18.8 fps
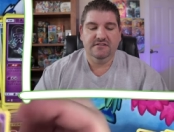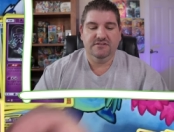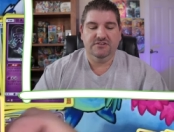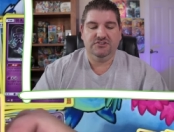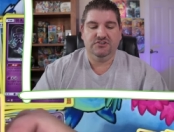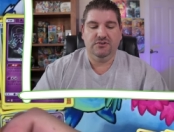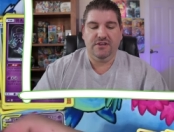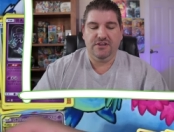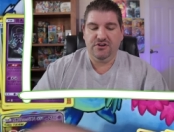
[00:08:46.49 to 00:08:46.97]

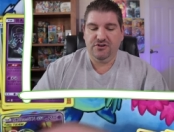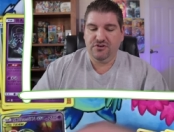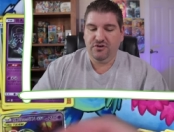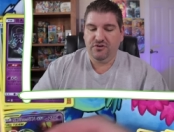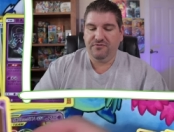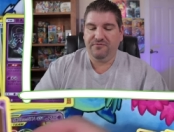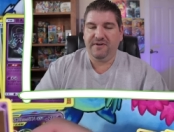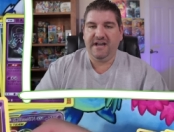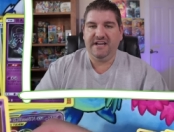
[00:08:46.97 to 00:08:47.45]
so that you're
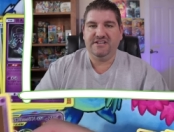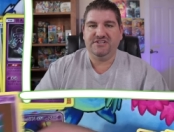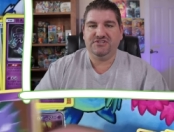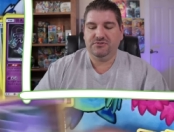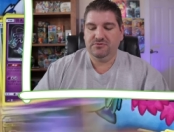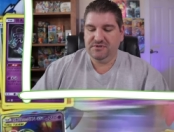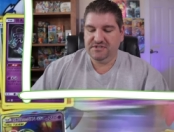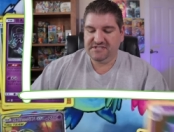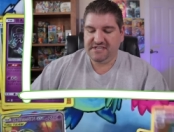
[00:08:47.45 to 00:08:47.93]
notified as
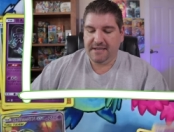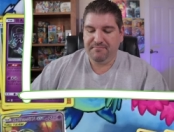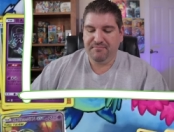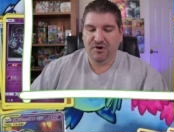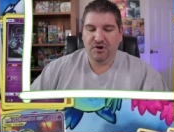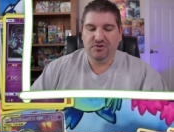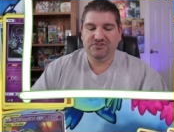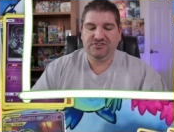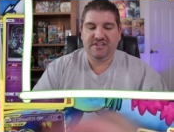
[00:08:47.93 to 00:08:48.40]
soon as I
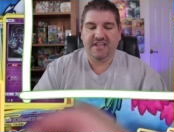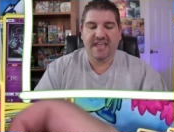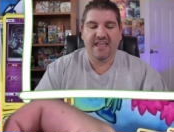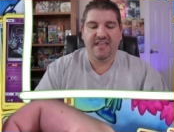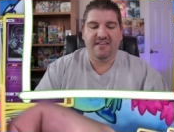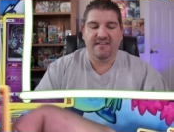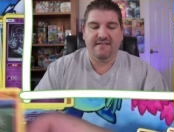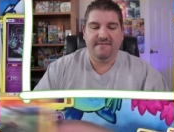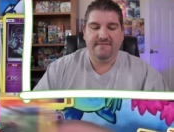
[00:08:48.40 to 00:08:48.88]
post
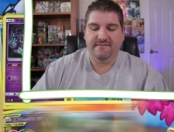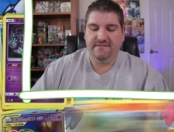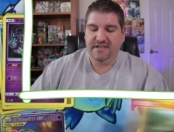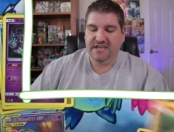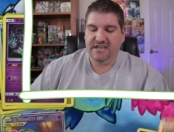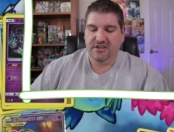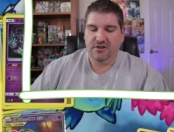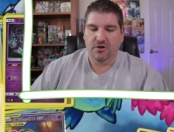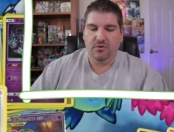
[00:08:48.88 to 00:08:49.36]
a
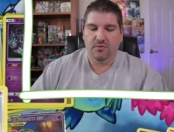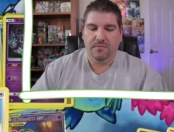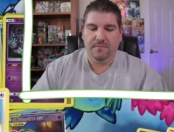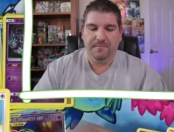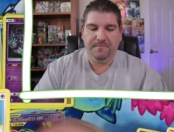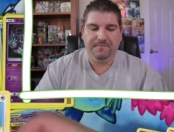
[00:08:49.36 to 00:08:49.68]
video.